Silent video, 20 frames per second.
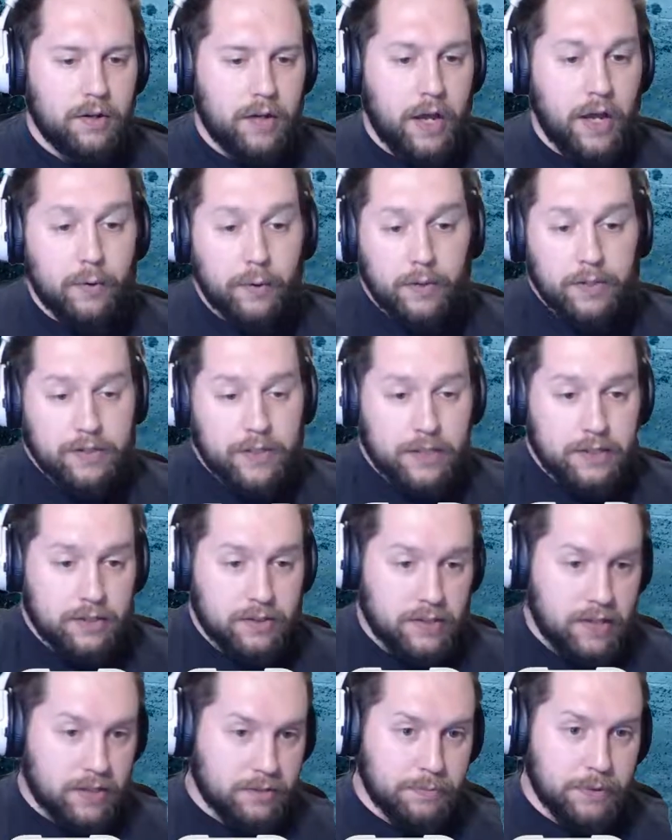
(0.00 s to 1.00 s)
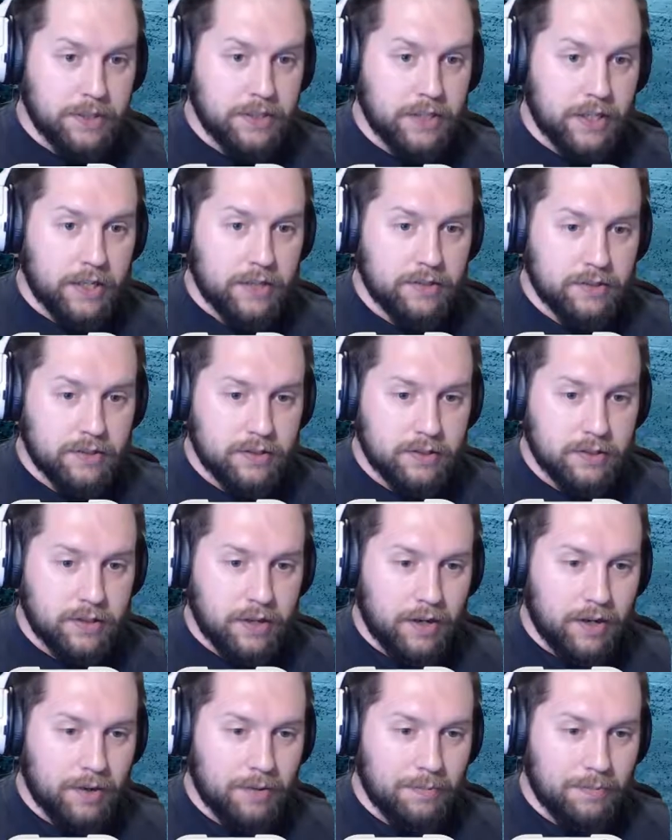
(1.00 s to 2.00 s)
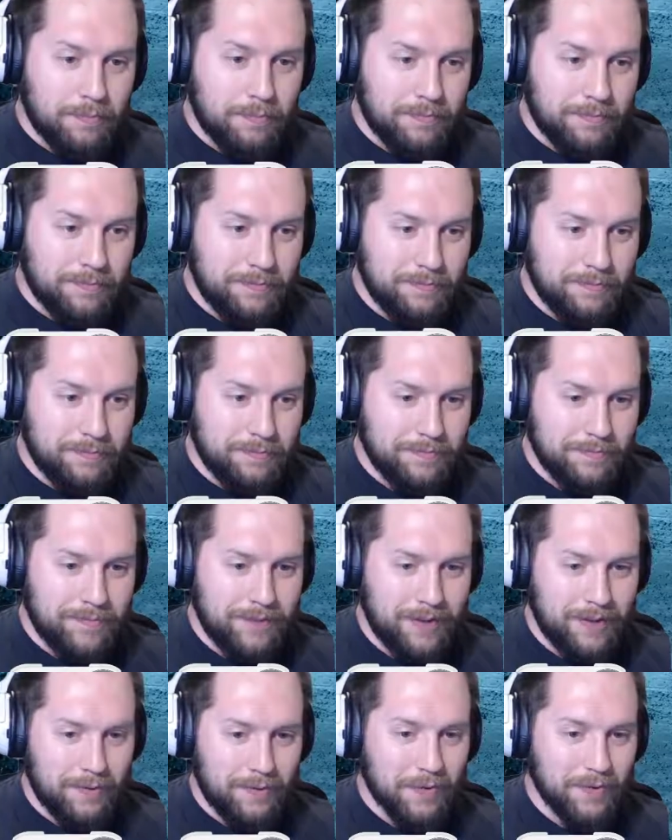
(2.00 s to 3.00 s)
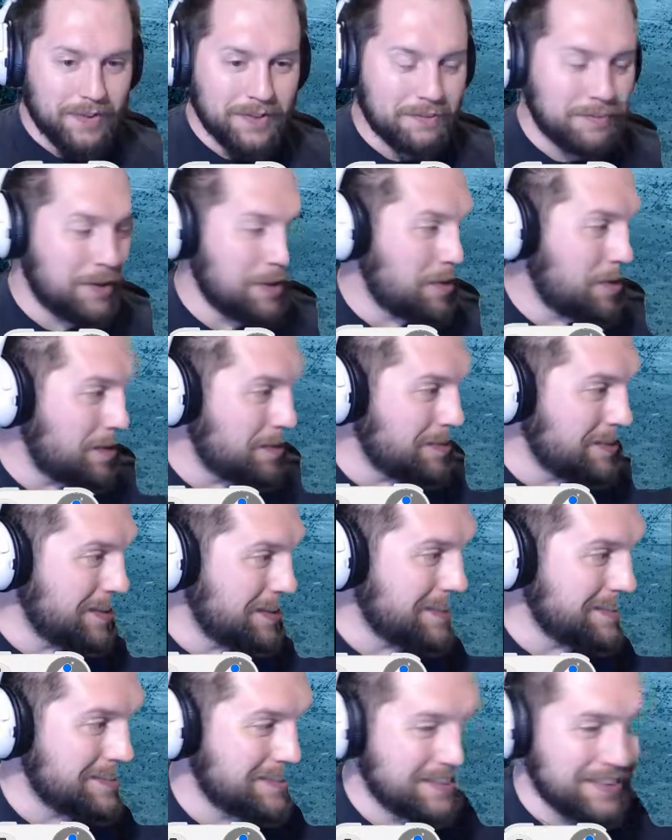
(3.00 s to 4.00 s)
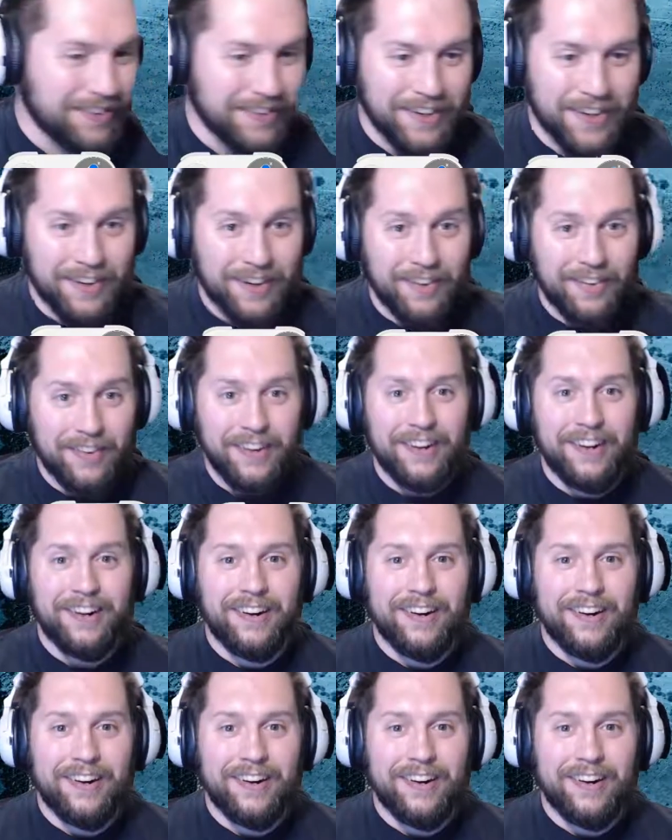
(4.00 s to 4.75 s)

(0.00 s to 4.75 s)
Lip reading: Anyways, that's big chest. And we'll just mirror out and get that out of here.